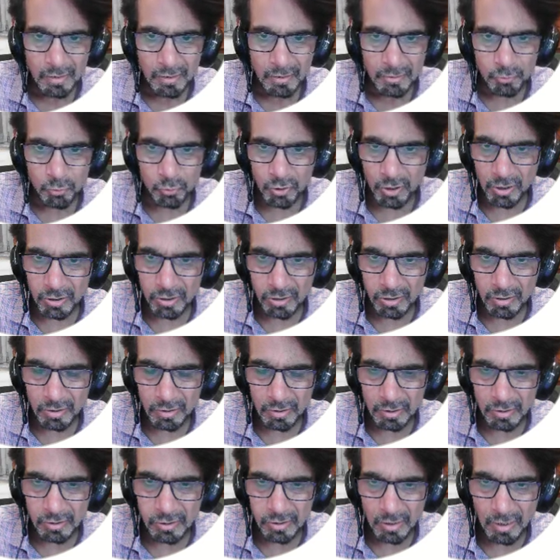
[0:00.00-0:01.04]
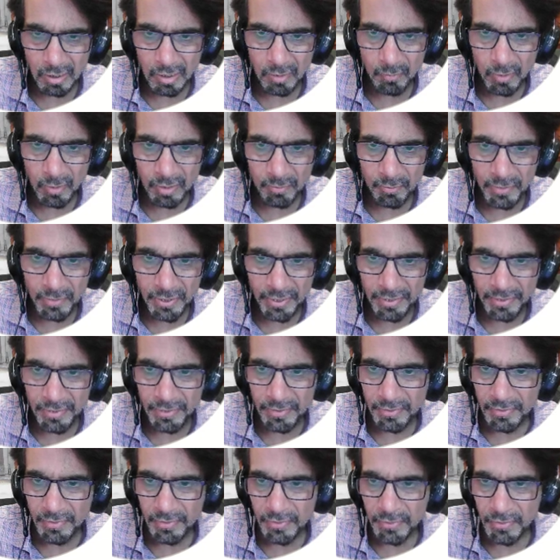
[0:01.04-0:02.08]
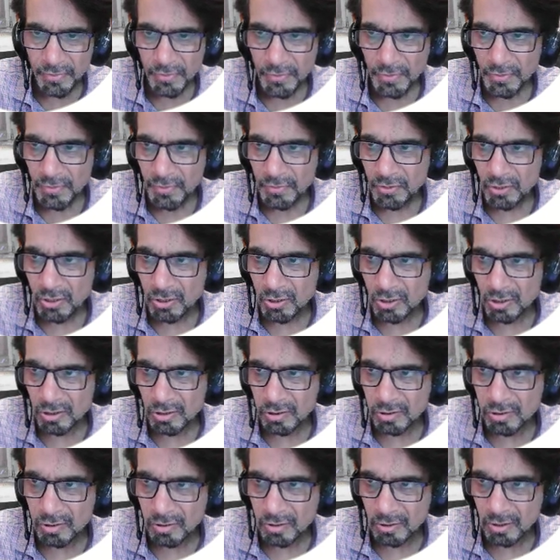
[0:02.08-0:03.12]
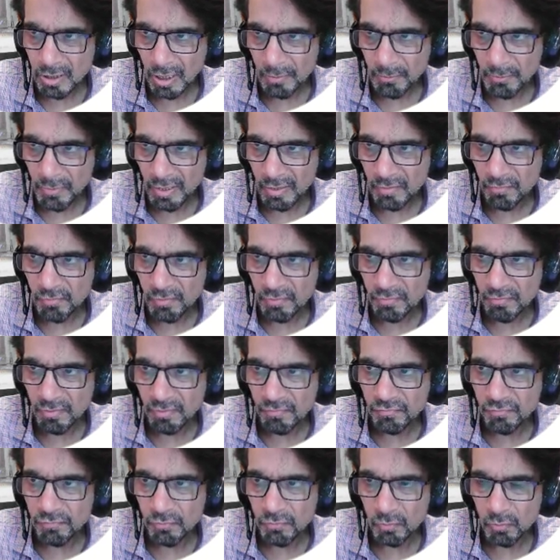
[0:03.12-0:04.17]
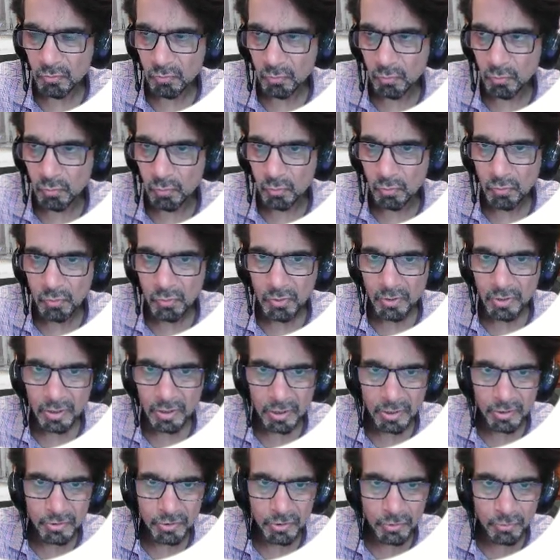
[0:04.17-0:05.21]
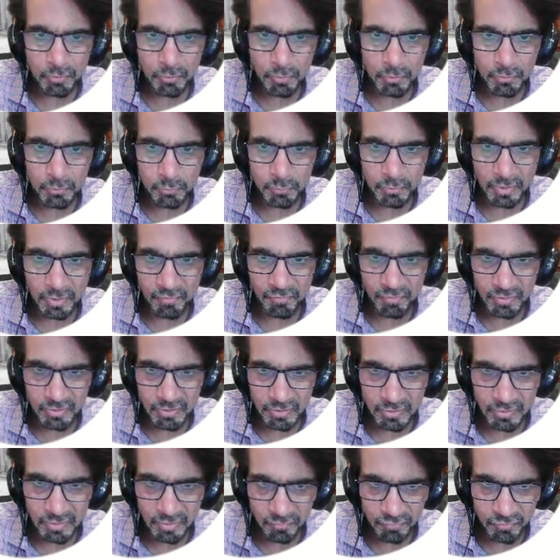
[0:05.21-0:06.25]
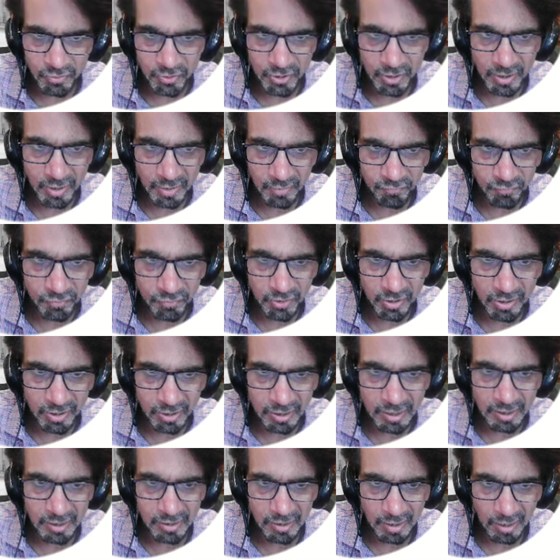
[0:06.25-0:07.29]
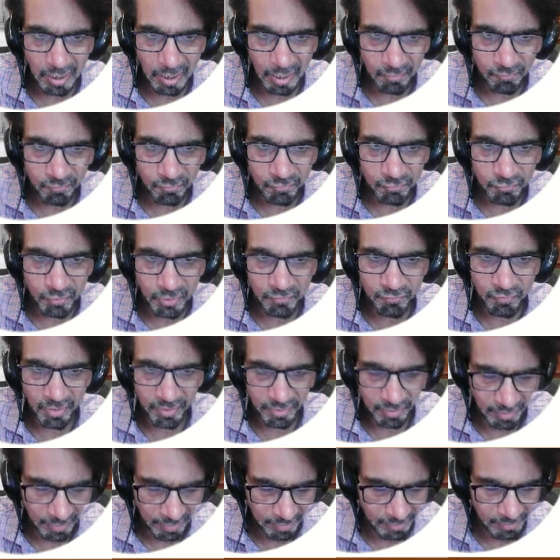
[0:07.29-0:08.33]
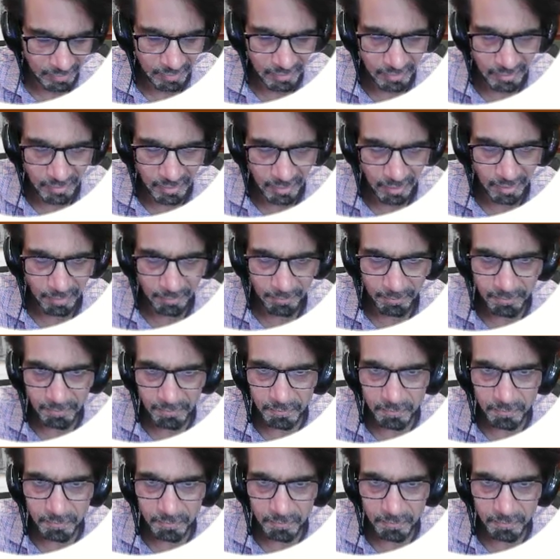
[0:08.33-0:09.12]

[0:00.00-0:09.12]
So that's this claim I made, that this time derivative of rho is equal to divergence of J if J is this. I have verified that claim.